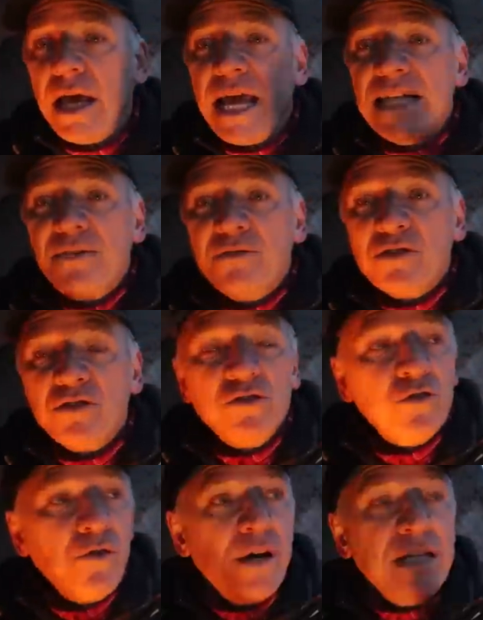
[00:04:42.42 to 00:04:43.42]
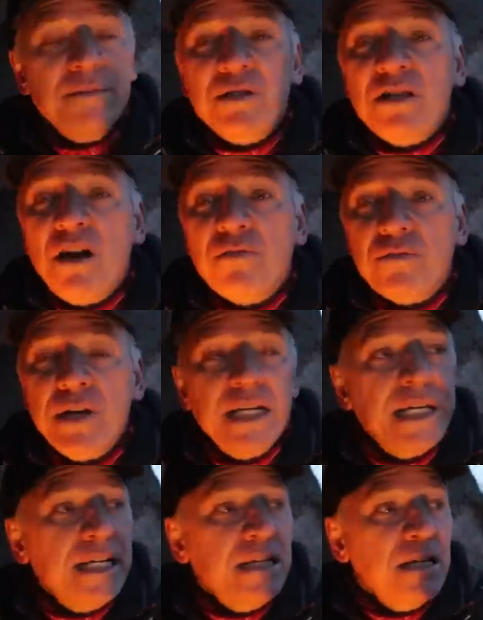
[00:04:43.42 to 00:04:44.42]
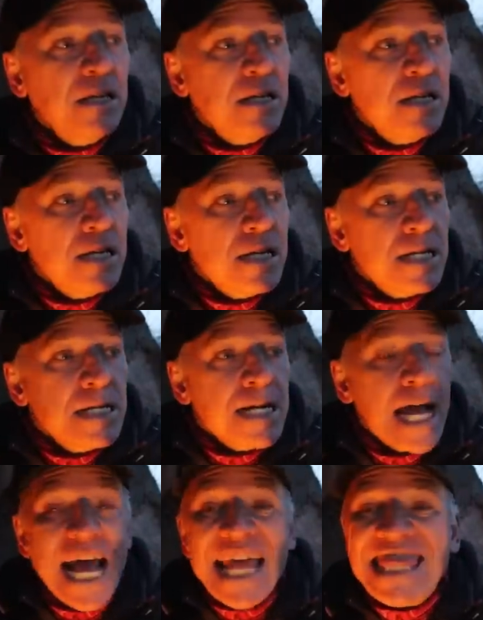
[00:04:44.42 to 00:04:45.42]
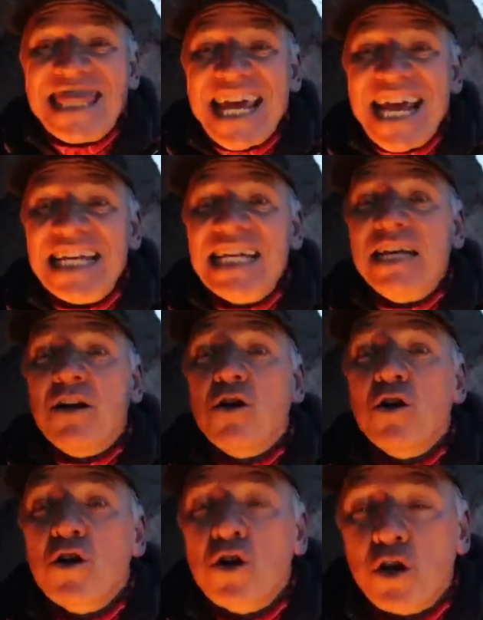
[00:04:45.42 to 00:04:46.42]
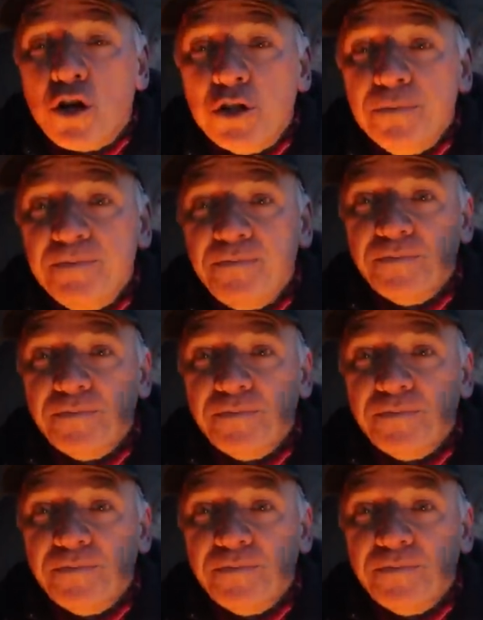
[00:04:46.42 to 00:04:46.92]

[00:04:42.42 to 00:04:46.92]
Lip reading: And he was enjoying himself reading, and then he heard